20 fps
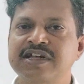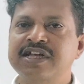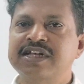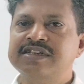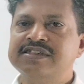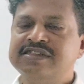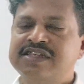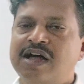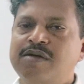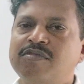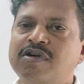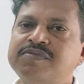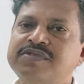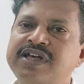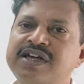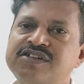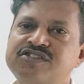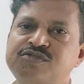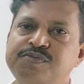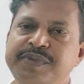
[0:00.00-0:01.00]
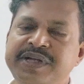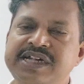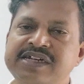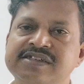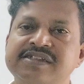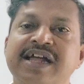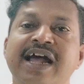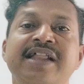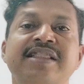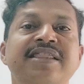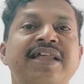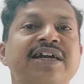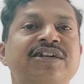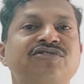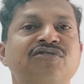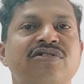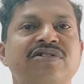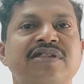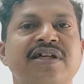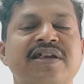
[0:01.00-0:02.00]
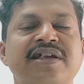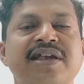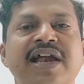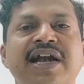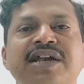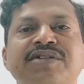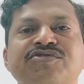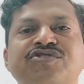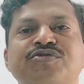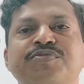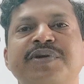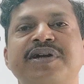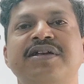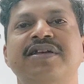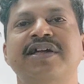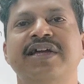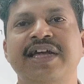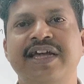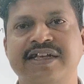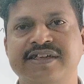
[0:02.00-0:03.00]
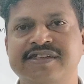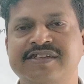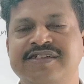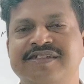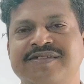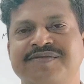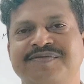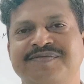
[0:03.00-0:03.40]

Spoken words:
Sum of their speeds, and that's what the relative speed is.